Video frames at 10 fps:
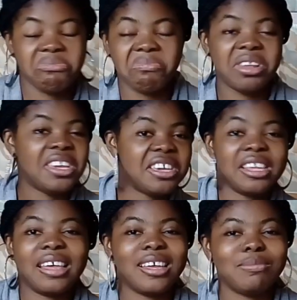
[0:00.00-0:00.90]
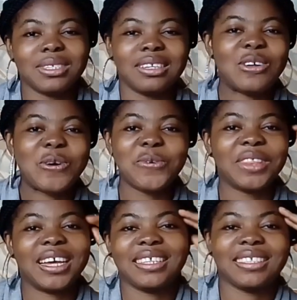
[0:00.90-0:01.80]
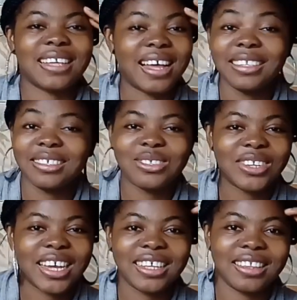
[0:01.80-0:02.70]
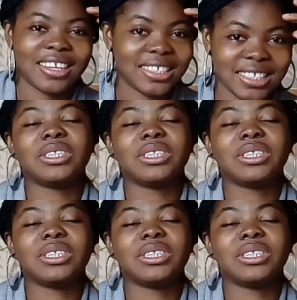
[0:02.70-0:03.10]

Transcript: playing games and all that, and it's not like that.